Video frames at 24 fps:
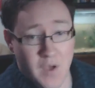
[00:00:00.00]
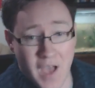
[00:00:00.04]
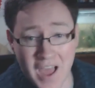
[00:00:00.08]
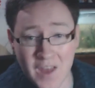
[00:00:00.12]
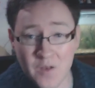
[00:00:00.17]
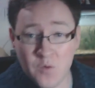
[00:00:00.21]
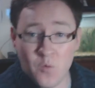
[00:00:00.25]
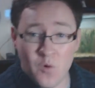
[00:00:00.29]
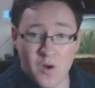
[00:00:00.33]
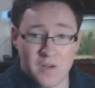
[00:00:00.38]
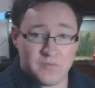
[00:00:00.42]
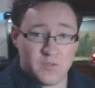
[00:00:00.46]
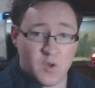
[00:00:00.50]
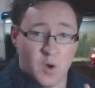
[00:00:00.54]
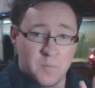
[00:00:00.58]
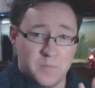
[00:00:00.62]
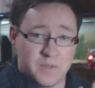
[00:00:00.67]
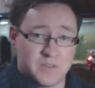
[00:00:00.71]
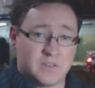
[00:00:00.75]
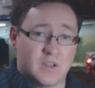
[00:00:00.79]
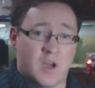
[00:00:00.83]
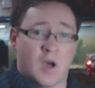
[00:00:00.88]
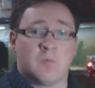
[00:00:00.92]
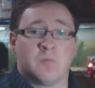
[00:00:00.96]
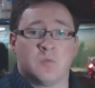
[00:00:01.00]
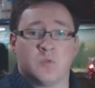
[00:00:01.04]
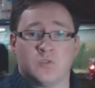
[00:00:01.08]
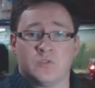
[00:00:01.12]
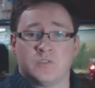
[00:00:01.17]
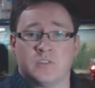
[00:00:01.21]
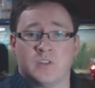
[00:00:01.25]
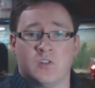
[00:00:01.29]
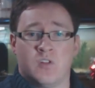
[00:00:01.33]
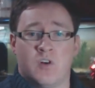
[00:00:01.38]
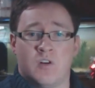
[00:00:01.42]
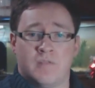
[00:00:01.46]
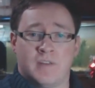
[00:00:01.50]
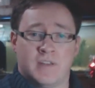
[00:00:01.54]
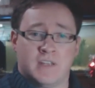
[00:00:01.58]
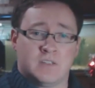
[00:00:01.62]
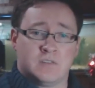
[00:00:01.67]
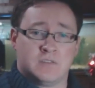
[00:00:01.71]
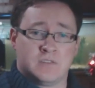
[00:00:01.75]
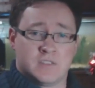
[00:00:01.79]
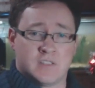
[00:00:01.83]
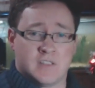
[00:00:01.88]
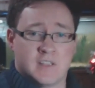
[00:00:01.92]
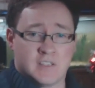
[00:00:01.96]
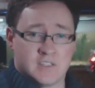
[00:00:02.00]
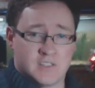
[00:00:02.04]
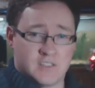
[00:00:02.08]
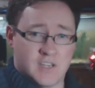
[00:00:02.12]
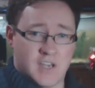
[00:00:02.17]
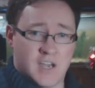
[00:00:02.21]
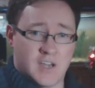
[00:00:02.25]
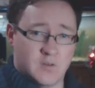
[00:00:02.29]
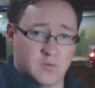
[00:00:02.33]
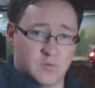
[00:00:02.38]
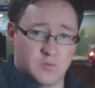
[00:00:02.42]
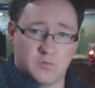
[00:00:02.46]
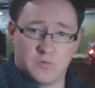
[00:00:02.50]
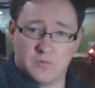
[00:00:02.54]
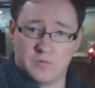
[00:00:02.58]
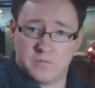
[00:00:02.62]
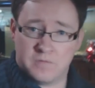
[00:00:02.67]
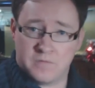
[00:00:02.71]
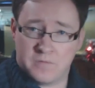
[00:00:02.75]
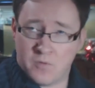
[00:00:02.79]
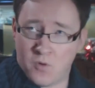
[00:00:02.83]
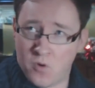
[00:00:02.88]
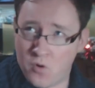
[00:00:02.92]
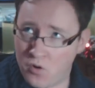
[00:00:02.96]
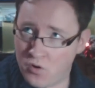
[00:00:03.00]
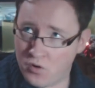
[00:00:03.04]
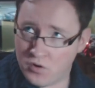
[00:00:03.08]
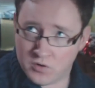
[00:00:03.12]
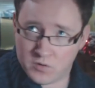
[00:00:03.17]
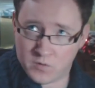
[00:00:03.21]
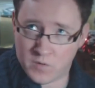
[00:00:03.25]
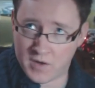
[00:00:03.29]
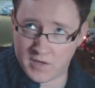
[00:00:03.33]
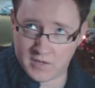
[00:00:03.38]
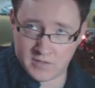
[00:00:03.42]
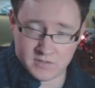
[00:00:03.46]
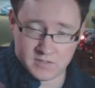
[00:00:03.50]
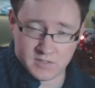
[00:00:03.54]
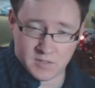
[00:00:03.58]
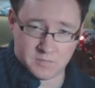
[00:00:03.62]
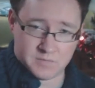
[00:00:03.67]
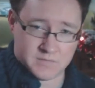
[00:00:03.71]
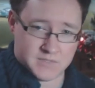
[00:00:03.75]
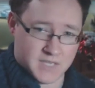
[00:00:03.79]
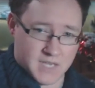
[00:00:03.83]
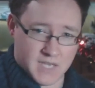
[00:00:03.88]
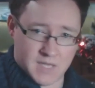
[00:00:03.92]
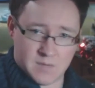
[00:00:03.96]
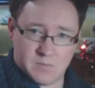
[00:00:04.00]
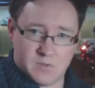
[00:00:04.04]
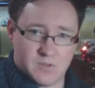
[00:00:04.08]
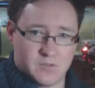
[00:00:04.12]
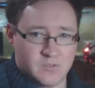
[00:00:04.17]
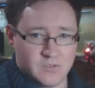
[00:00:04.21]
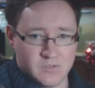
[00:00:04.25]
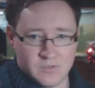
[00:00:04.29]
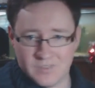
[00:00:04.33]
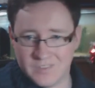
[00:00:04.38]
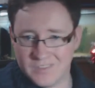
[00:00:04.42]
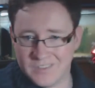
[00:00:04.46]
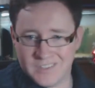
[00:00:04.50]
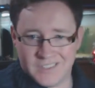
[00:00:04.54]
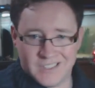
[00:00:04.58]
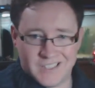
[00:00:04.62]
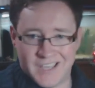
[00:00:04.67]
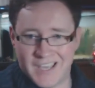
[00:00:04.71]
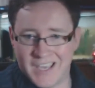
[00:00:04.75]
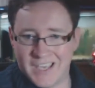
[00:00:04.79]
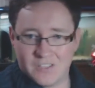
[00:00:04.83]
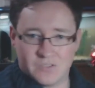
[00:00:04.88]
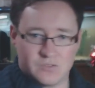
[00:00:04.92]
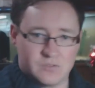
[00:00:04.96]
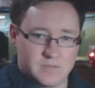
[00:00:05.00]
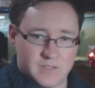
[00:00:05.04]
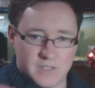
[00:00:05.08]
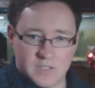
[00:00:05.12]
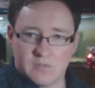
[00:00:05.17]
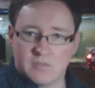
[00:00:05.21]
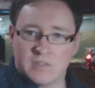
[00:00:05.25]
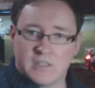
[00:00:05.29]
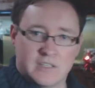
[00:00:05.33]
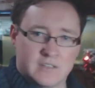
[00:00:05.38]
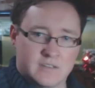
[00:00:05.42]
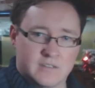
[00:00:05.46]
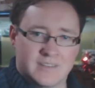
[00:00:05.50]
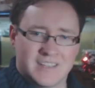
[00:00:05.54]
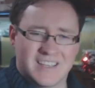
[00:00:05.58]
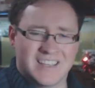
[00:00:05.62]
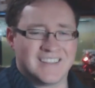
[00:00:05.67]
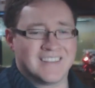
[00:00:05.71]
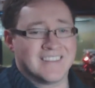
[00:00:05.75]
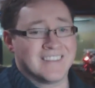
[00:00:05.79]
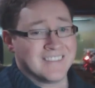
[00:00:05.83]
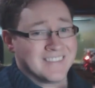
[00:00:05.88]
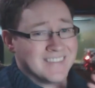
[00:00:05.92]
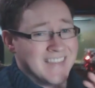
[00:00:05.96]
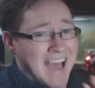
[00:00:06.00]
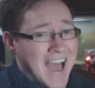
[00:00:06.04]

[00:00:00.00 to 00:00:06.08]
Now, I know I've not been uploading a lot of videos to this channel for quite some time, you know, occasional video here or there.